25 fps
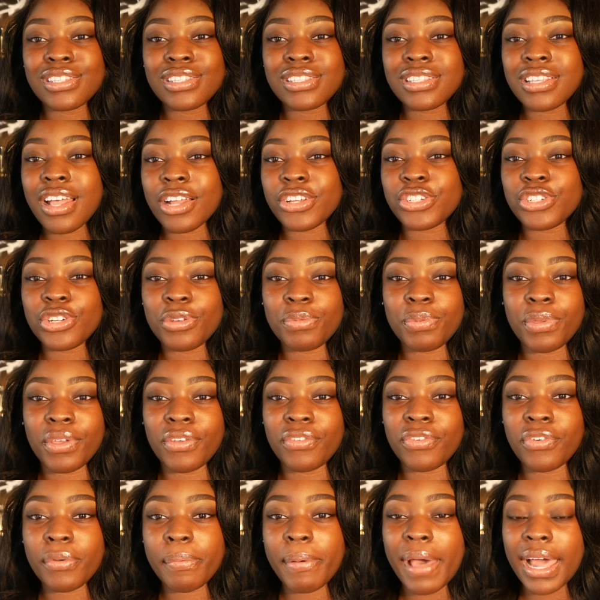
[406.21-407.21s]
such a
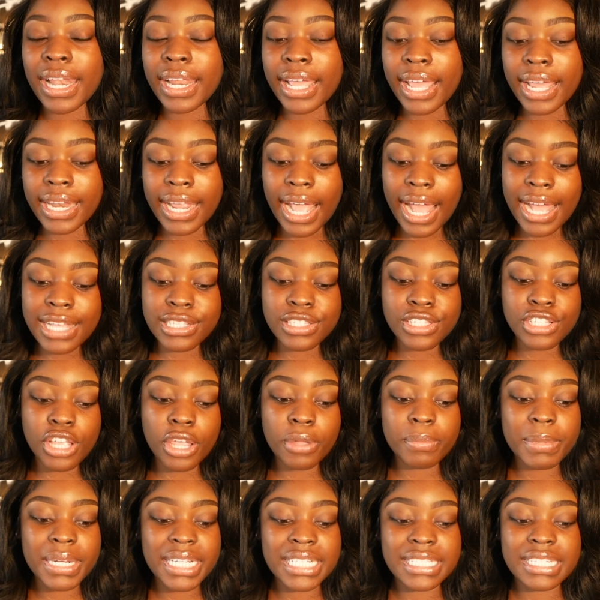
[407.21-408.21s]
beautiful palette and it has
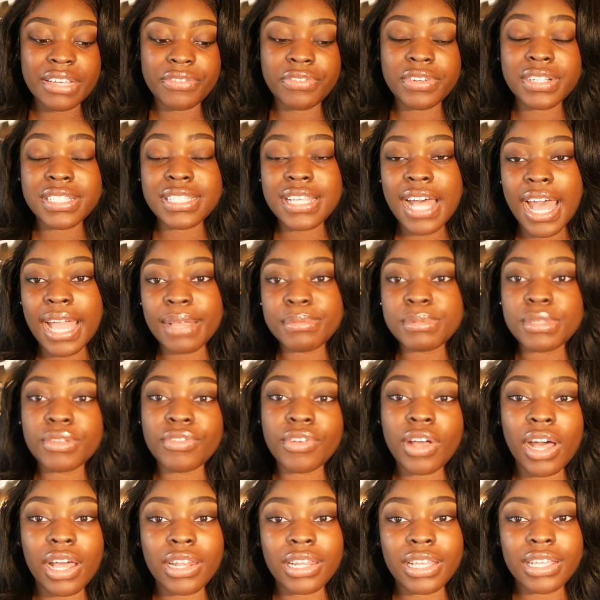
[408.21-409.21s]
so many different types
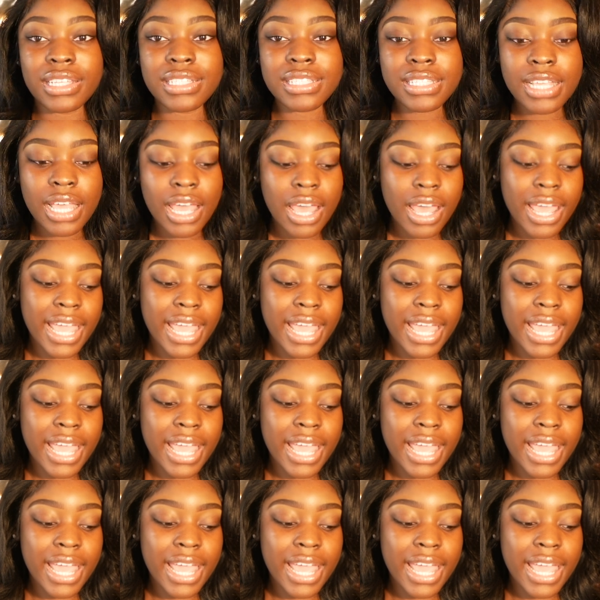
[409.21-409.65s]
of colors.